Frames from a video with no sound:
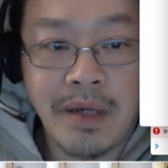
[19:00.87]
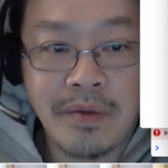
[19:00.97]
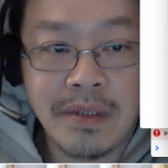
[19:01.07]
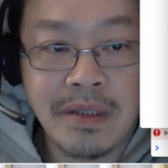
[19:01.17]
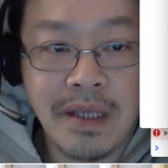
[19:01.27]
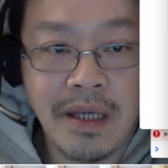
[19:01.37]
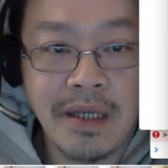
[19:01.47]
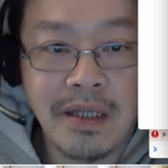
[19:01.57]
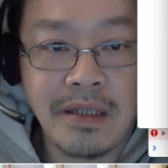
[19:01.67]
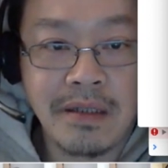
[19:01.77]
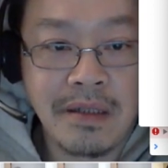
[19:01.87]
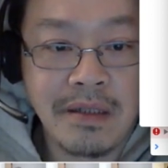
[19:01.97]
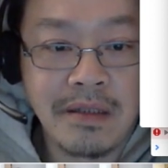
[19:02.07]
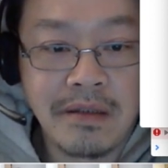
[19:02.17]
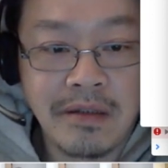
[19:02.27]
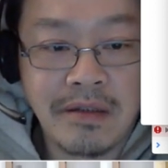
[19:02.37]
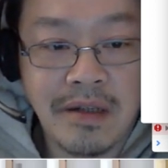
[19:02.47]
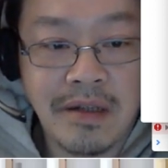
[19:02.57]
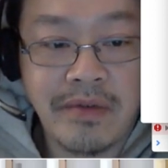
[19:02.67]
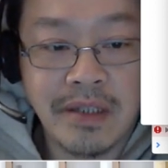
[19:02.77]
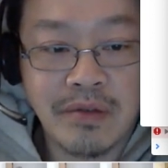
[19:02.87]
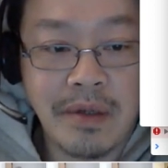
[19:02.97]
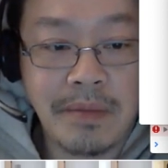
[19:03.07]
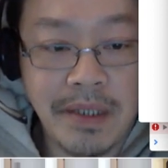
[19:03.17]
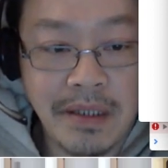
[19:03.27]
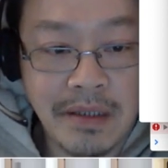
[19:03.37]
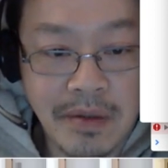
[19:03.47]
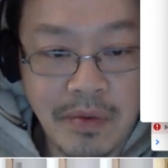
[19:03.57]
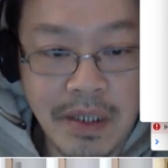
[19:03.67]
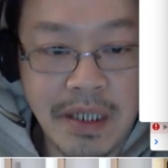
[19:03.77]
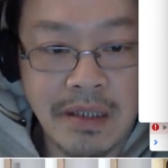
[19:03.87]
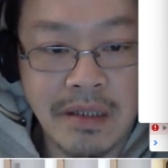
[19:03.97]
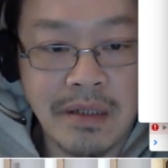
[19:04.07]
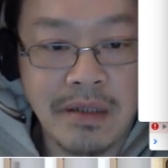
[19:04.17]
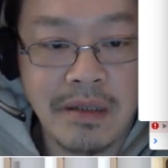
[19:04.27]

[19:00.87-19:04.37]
would say JavaScript is the worst.